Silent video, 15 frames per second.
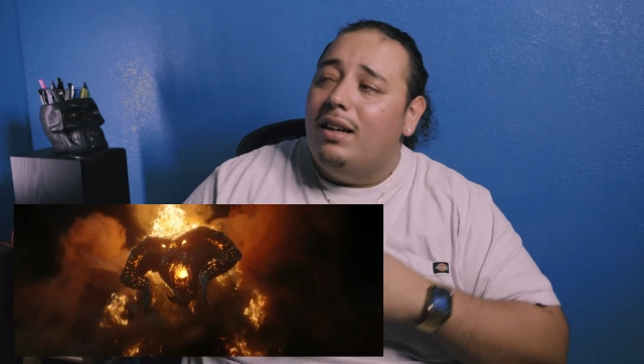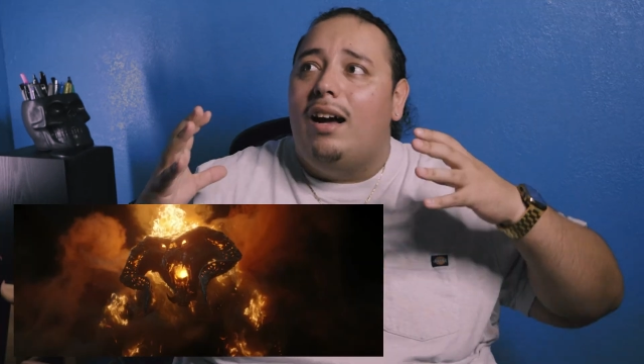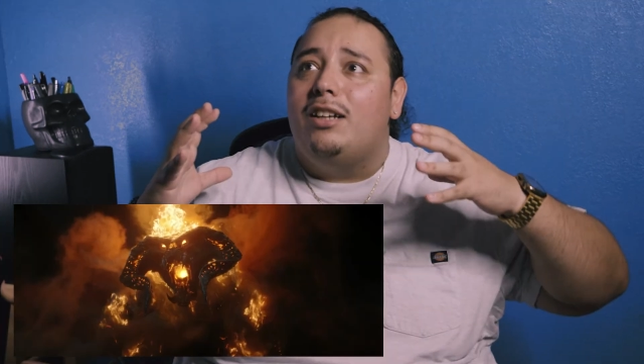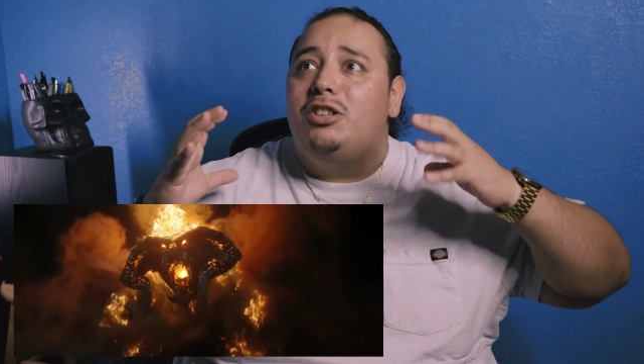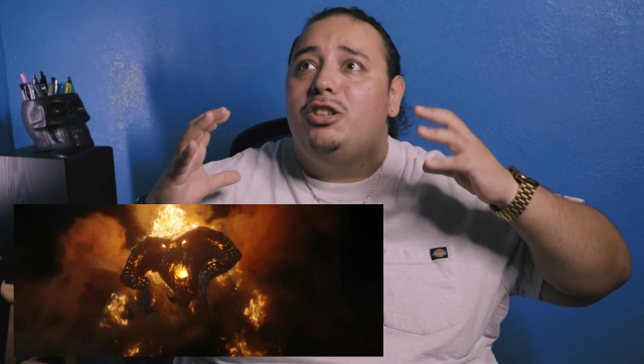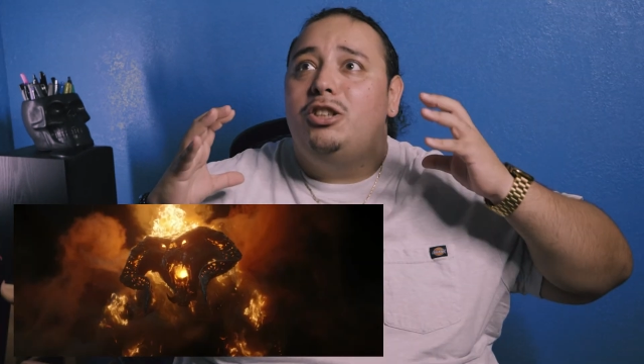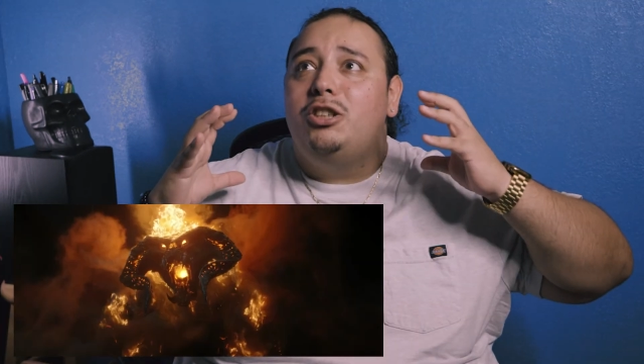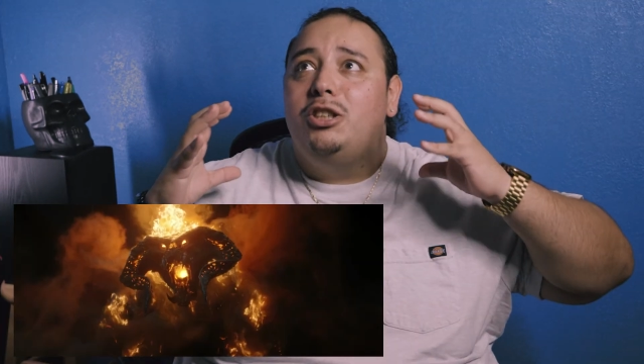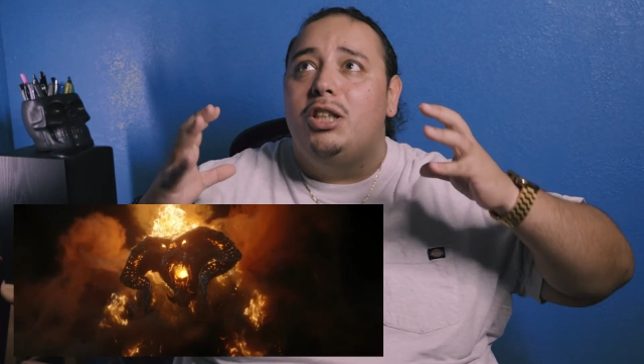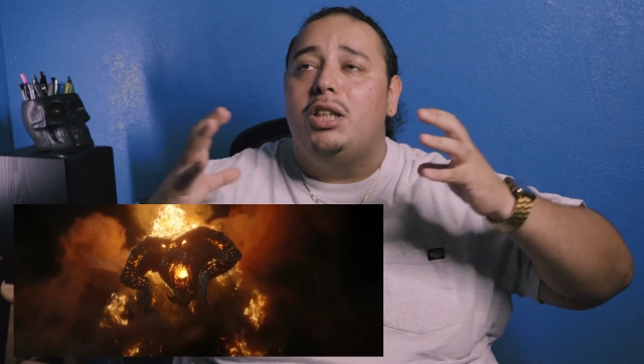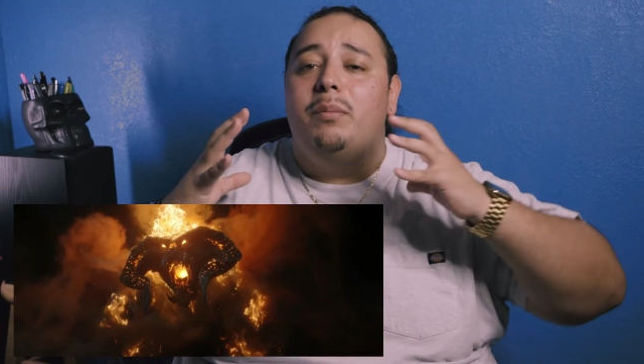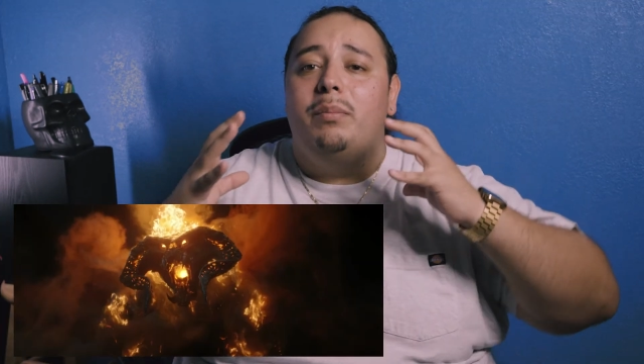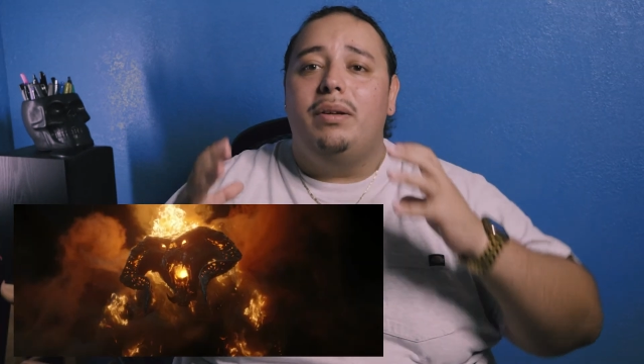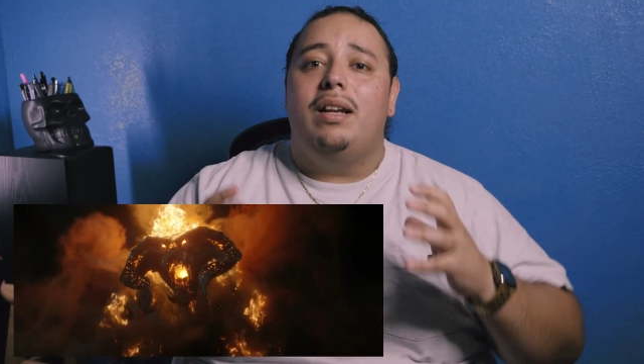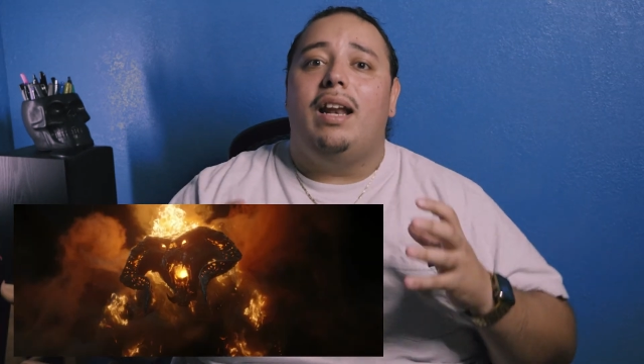I should
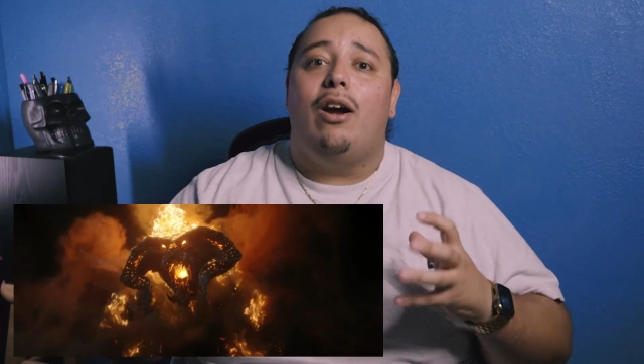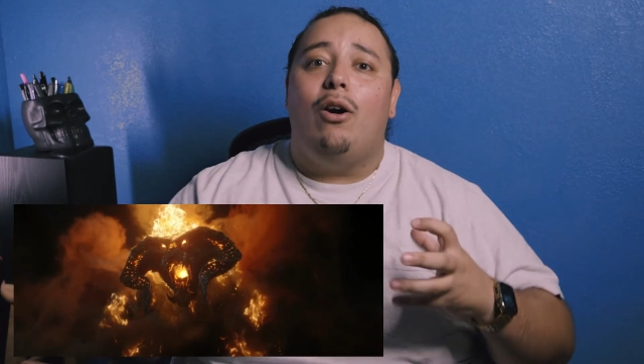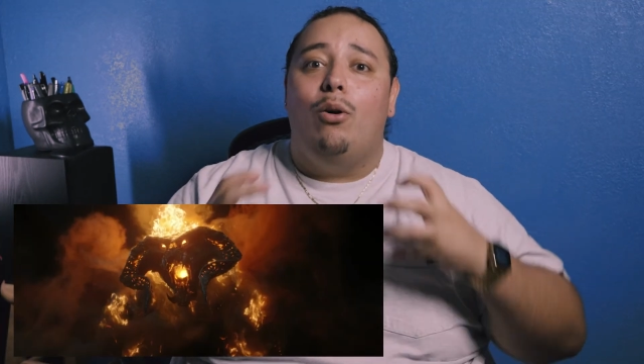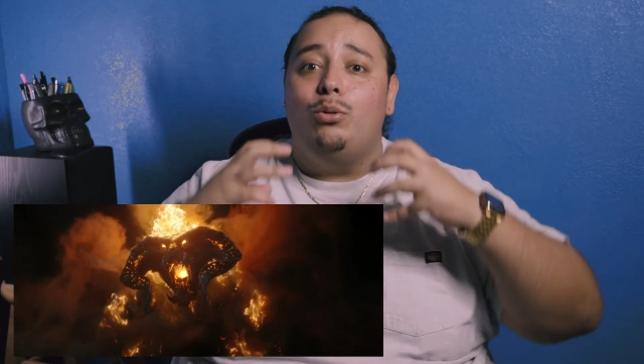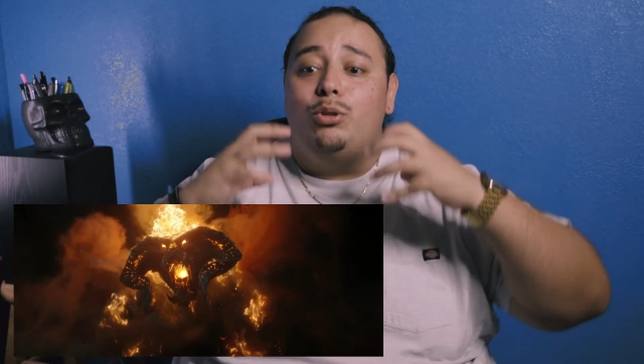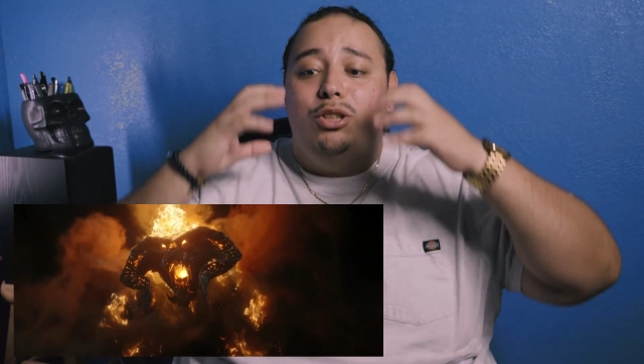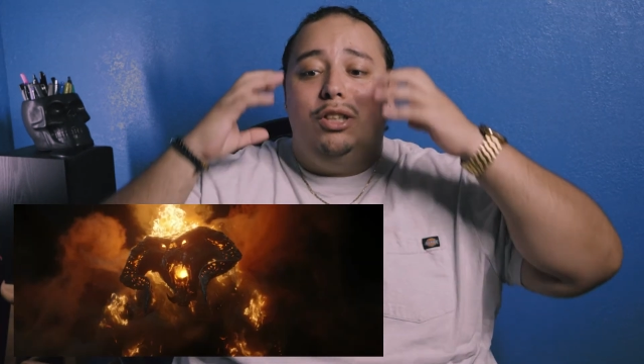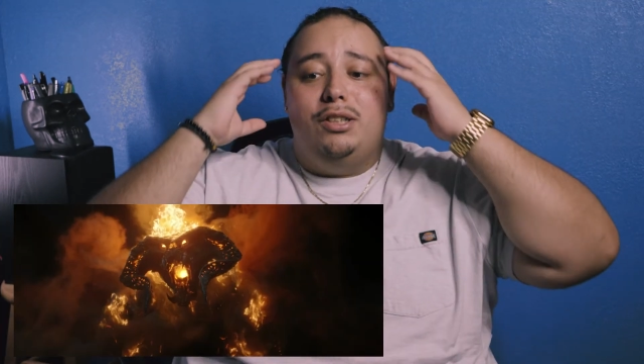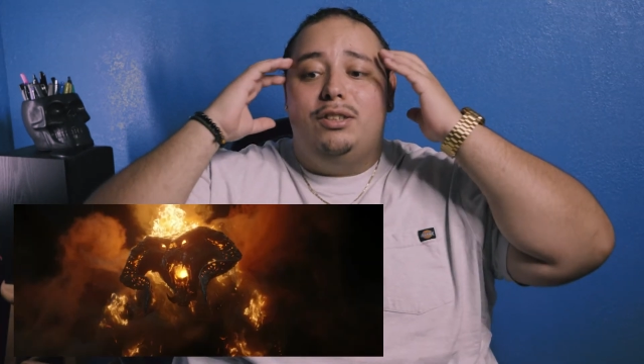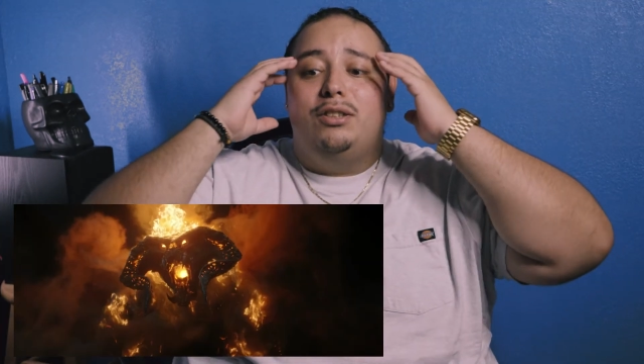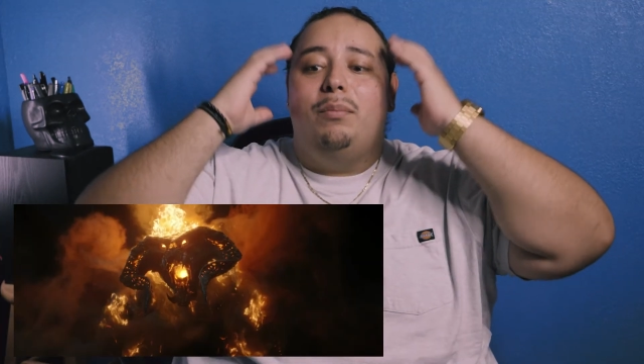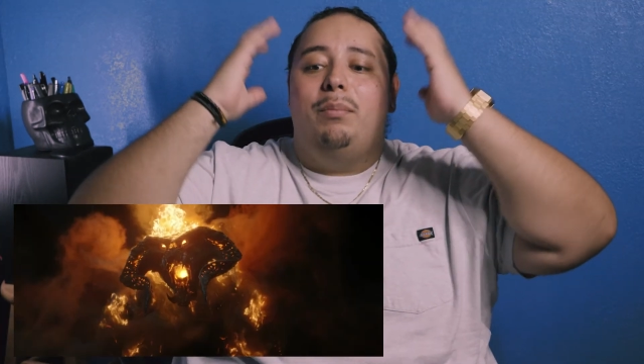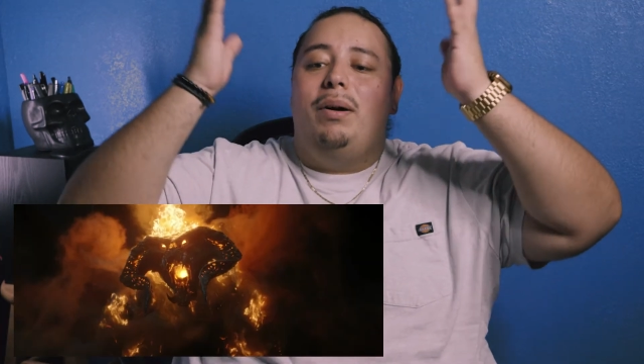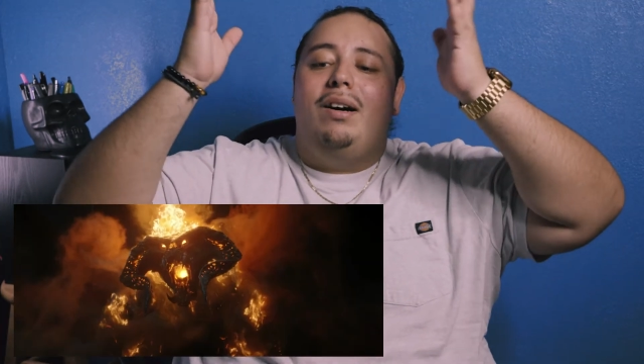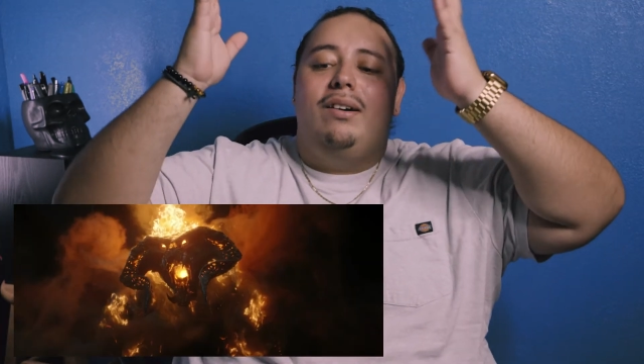have been like, oh shit, it's the
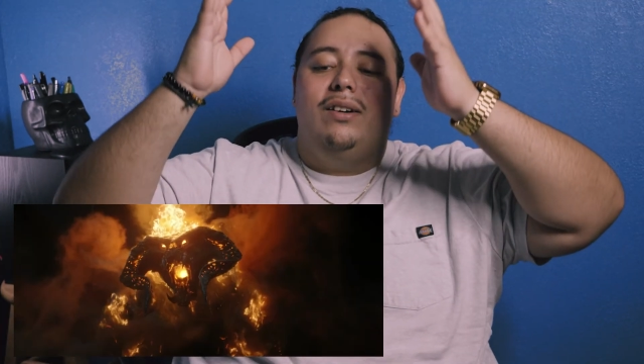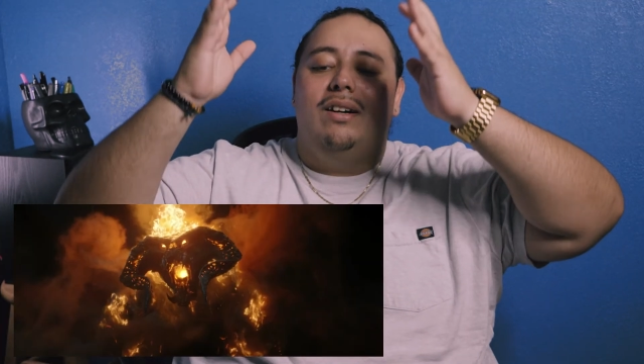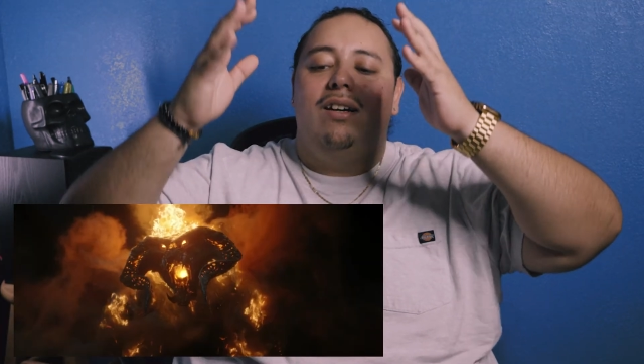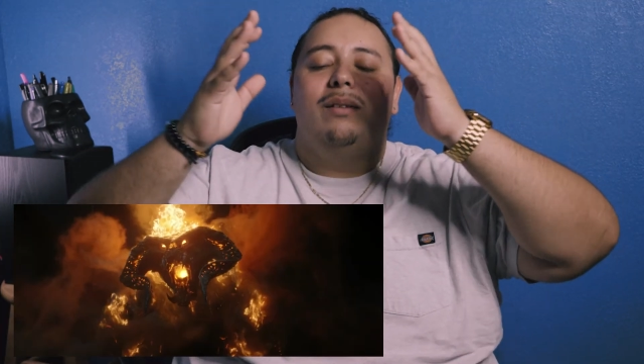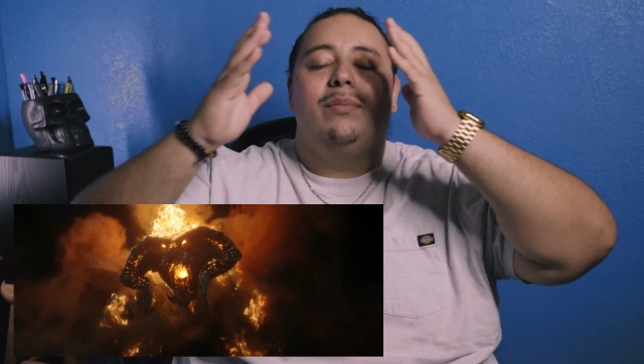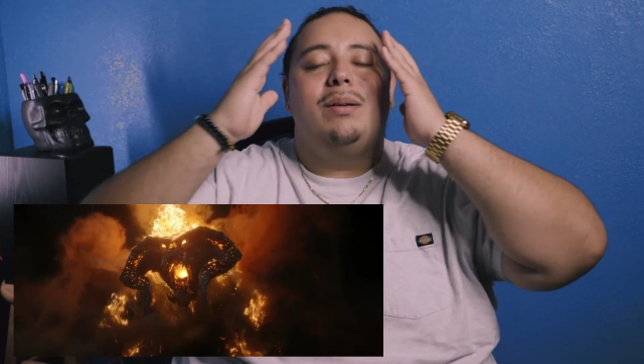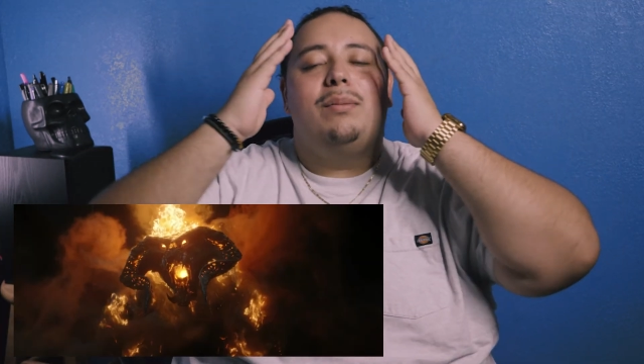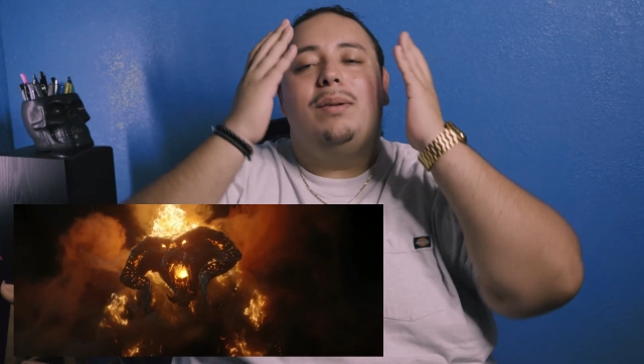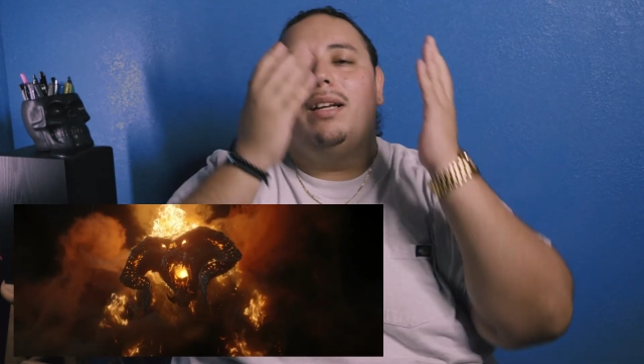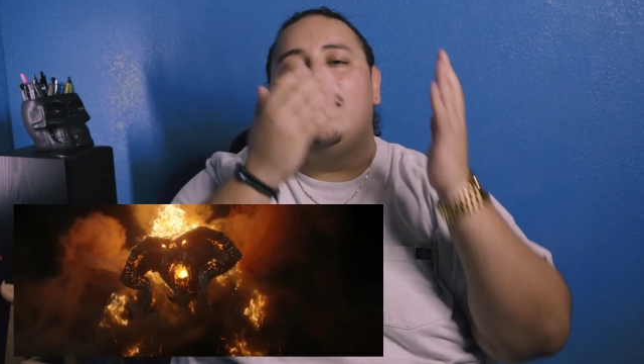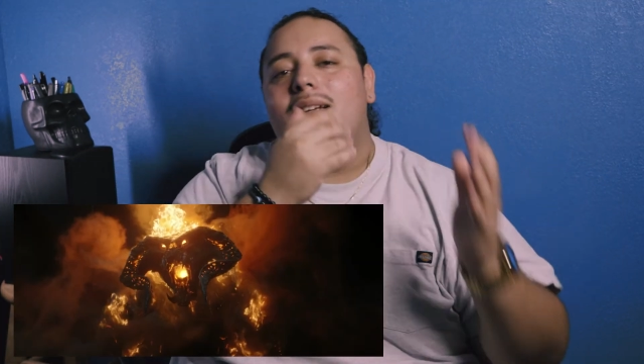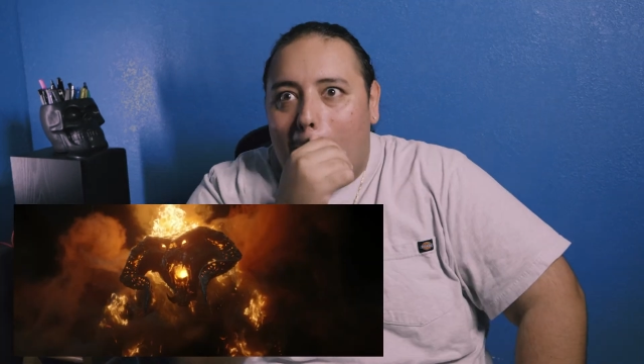Balrog, but I'm like,